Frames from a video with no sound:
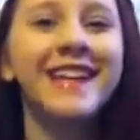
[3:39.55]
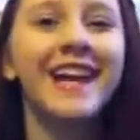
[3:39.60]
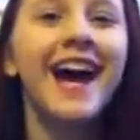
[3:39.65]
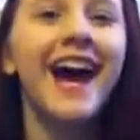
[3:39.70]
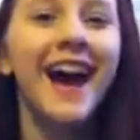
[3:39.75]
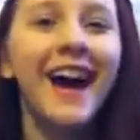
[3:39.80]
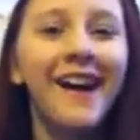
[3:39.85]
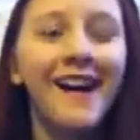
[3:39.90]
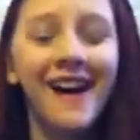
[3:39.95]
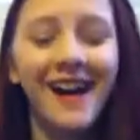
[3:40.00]

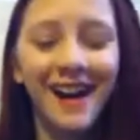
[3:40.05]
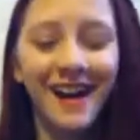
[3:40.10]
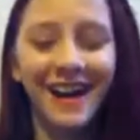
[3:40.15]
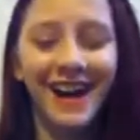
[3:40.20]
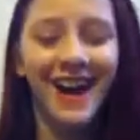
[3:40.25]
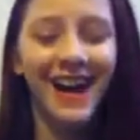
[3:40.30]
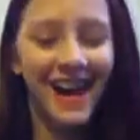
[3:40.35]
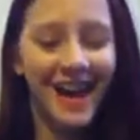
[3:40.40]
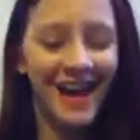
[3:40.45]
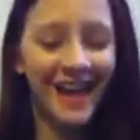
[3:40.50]

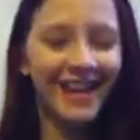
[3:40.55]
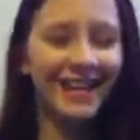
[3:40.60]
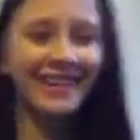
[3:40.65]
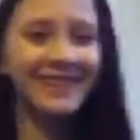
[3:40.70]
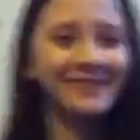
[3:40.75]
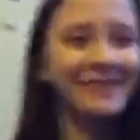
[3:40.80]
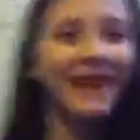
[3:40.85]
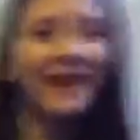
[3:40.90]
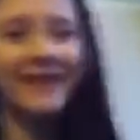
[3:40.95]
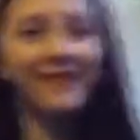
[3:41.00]
It is
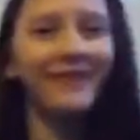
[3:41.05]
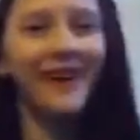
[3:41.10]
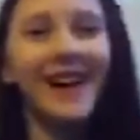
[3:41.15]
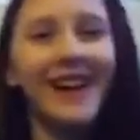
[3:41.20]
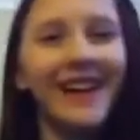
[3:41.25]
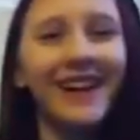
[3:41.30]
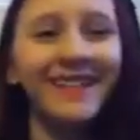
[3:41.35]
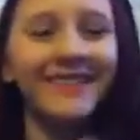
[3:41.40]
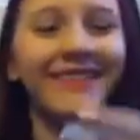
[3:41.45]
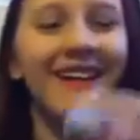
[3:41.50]
my
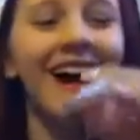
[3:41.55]
Wet n